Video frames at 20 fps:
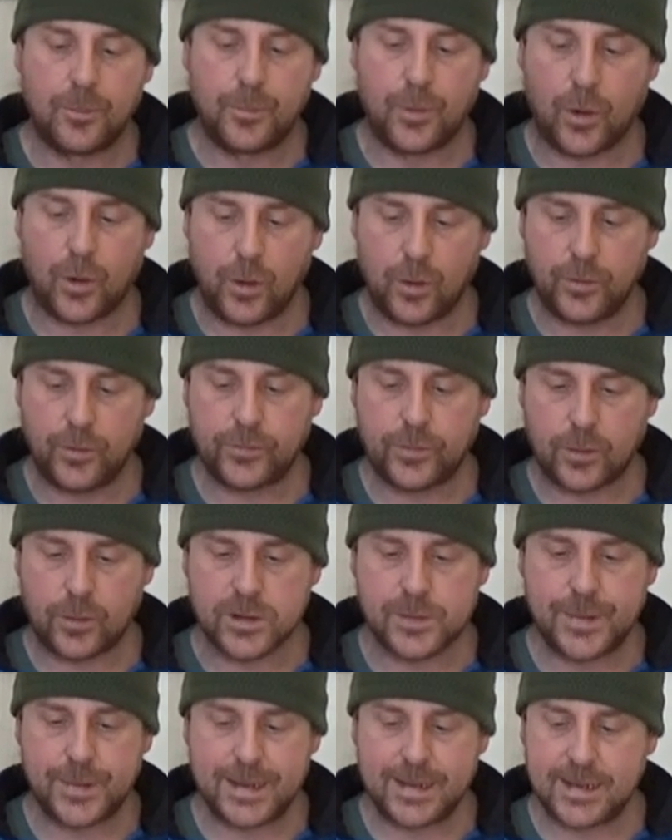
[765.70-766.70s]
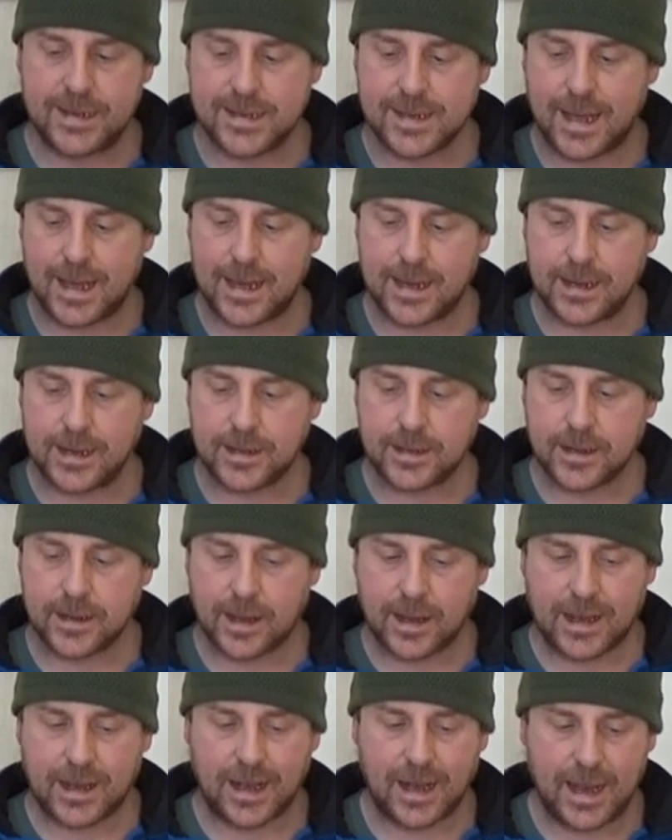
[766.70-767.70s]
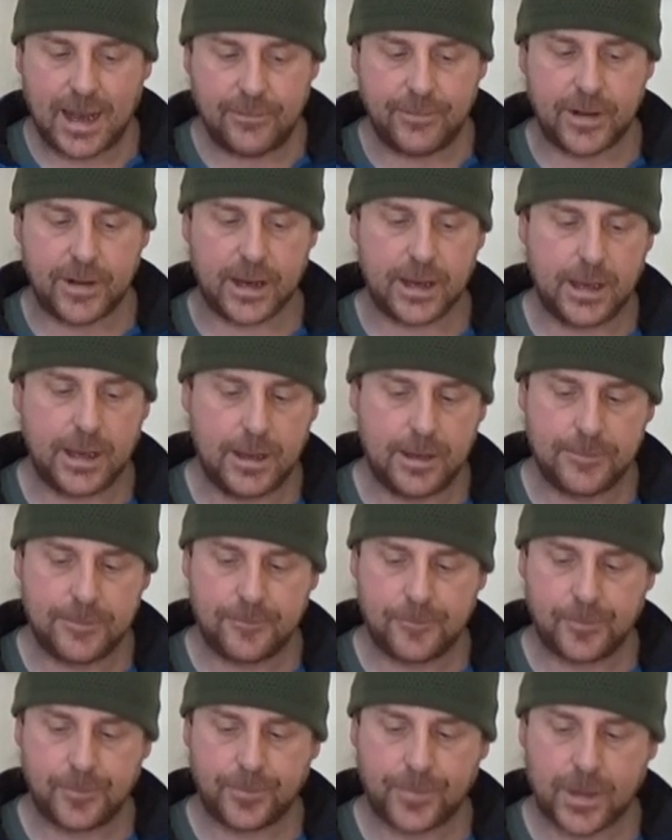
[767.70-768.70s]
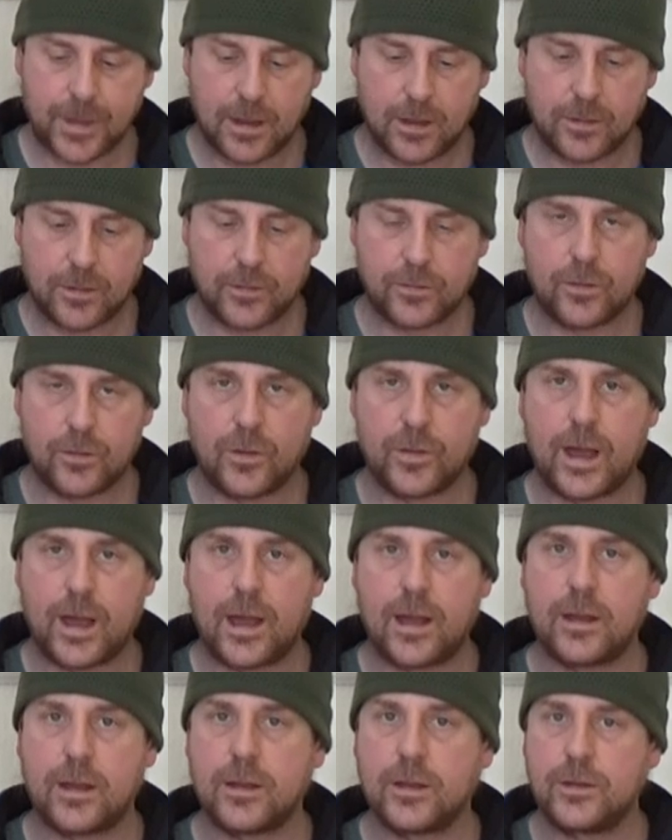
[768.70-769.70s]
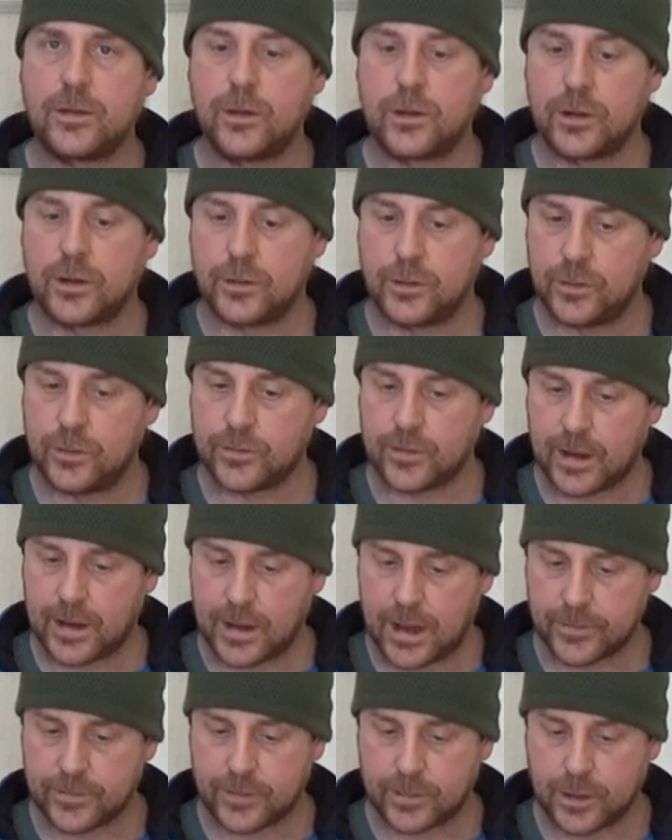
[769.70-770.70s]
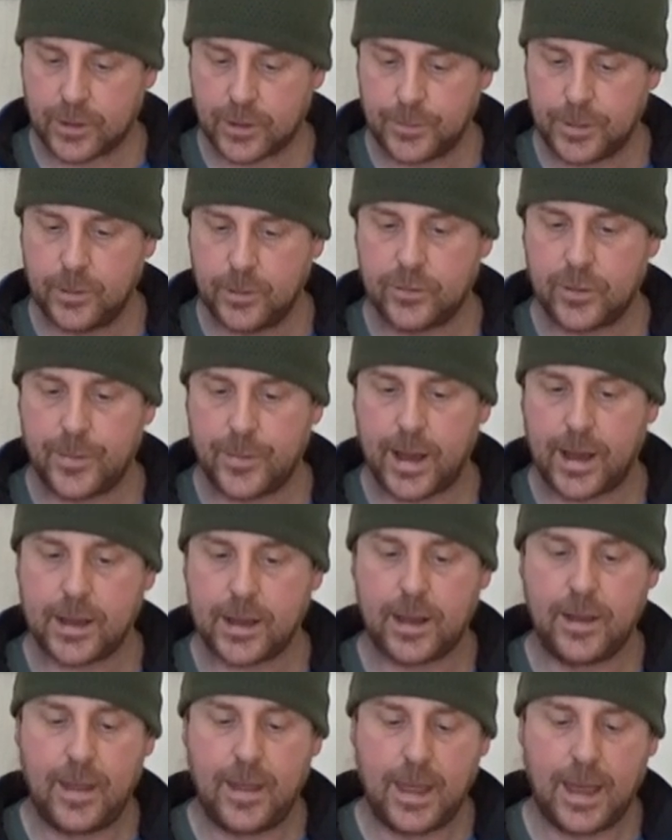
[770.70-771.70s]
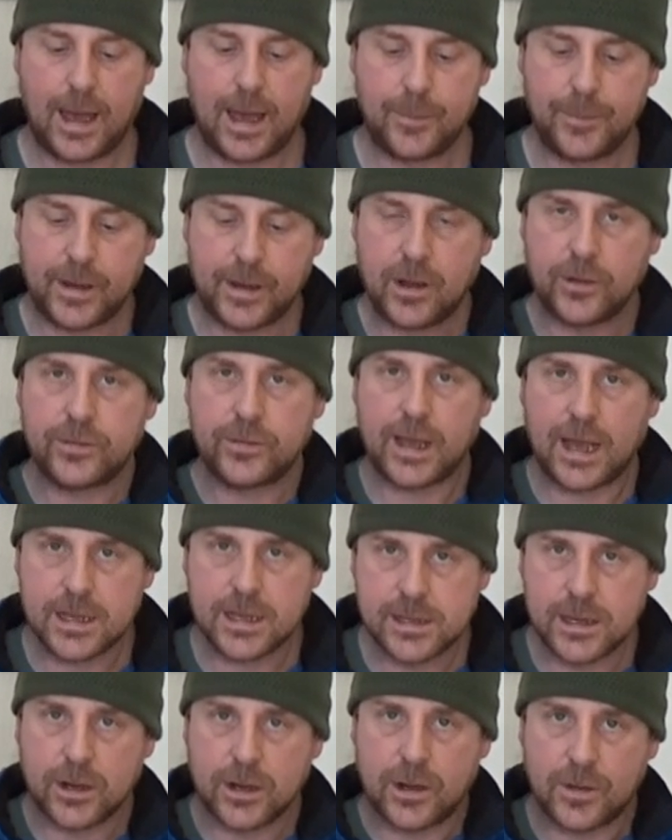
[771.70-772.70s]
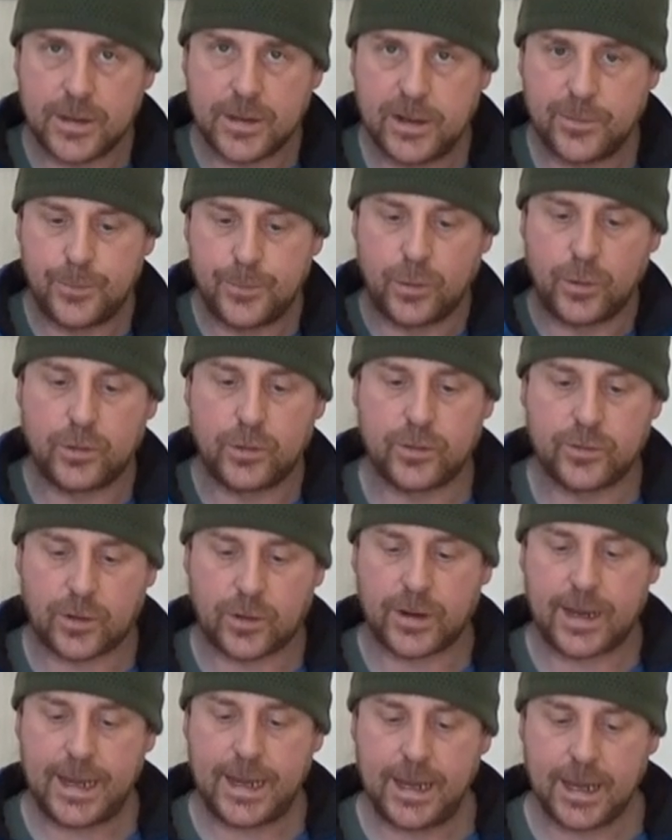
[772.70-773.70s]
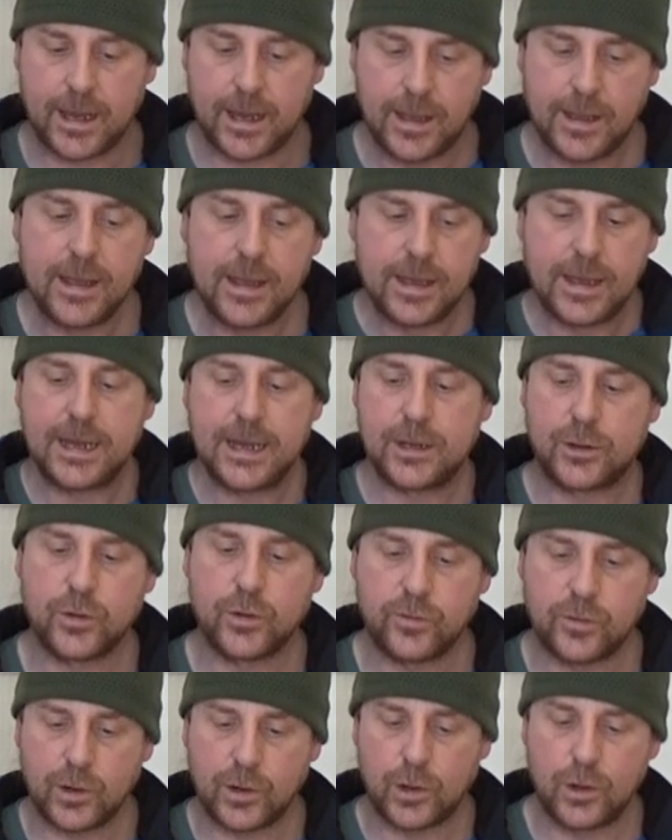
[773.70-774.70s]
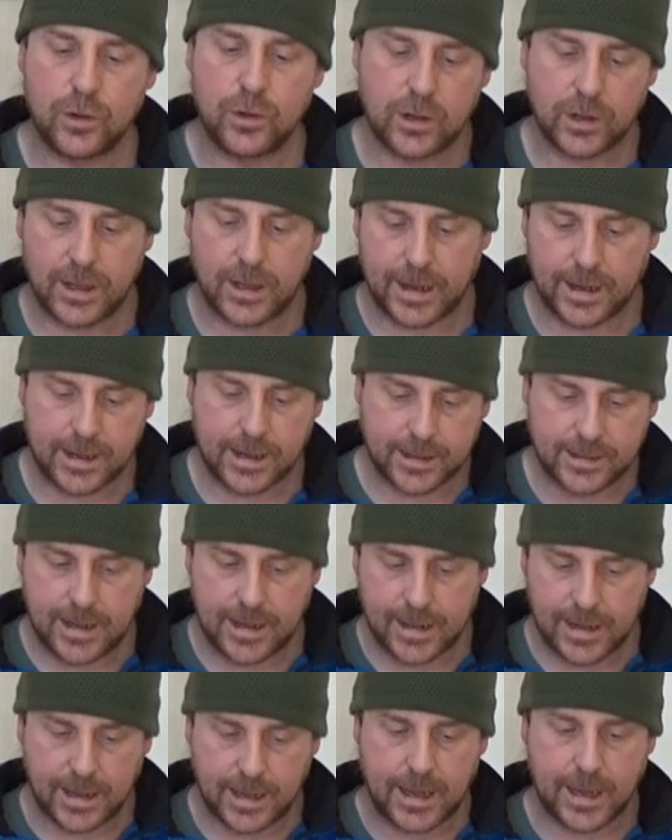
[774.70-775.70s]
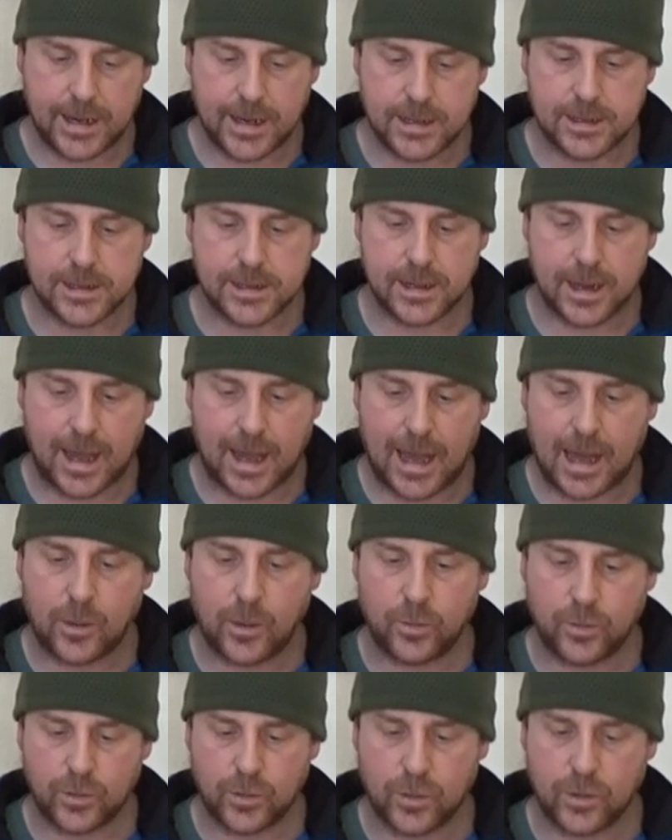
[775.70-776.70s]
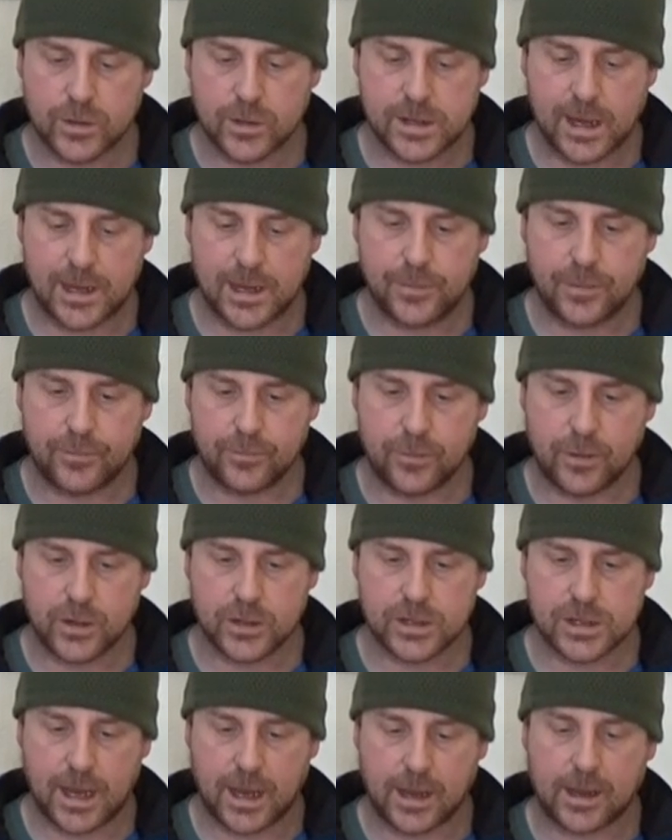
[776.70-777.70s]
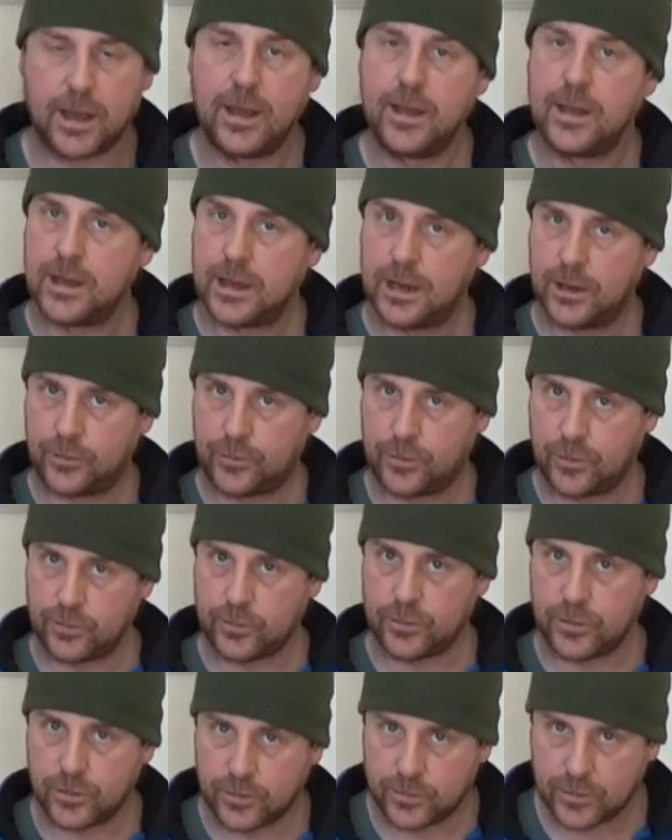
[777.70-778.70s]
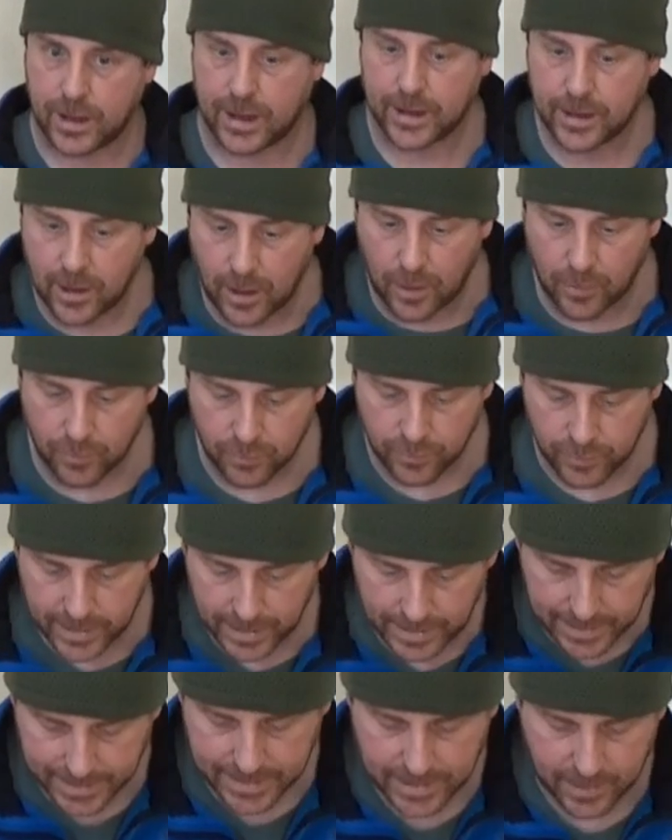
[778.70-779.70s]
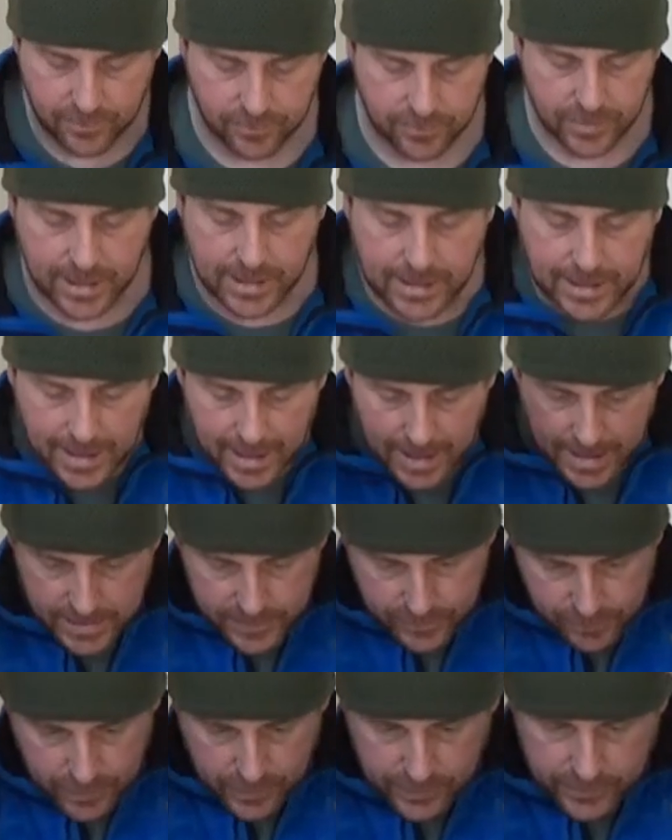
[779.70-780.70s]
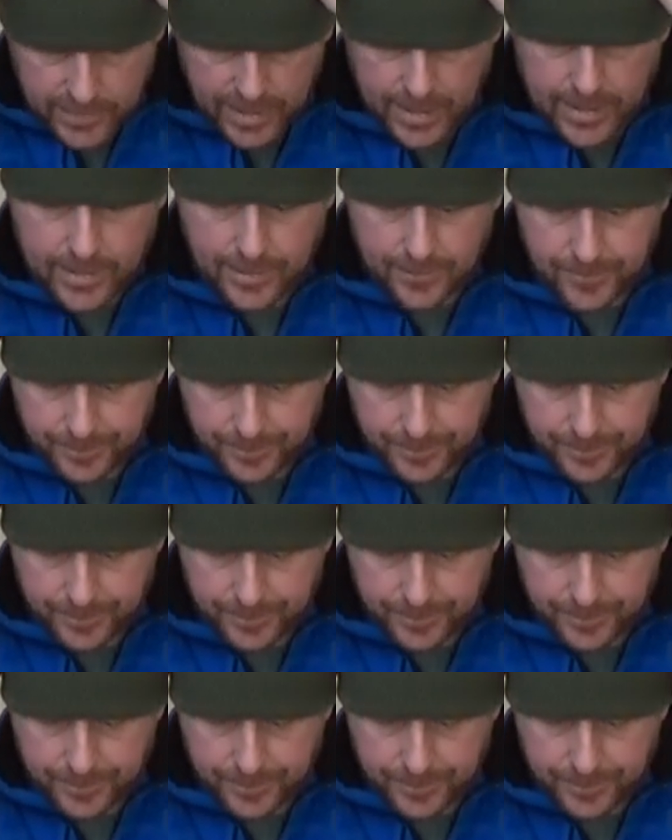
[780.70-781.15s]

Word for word: but also has been designed cleverly so that you can use it as a commuter bag and because it hasn't got these buckles on here it doesn't look like a dedicated outdoor type of rucksack it just looks like a really really nice rucksack